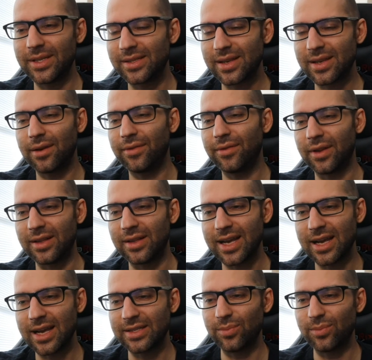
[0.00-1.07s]
stuff and
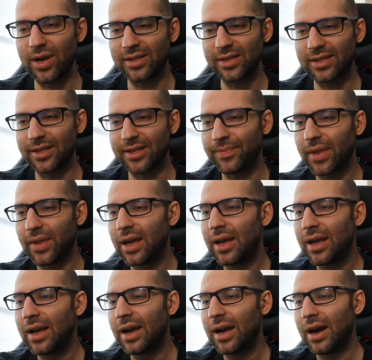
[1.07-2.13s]
tag team wrestling.
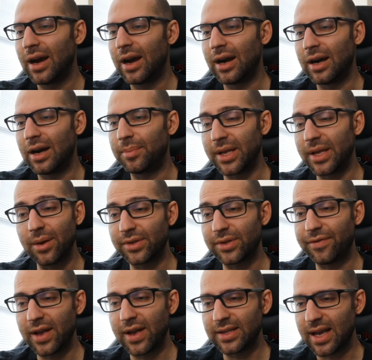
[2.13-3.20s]
But yeah, it was a
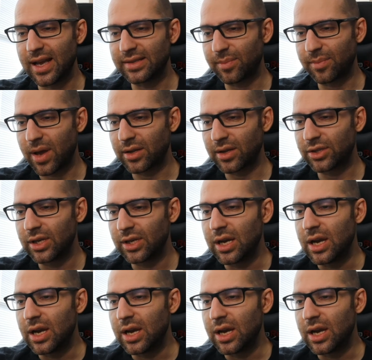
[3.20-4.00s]
fantastic match.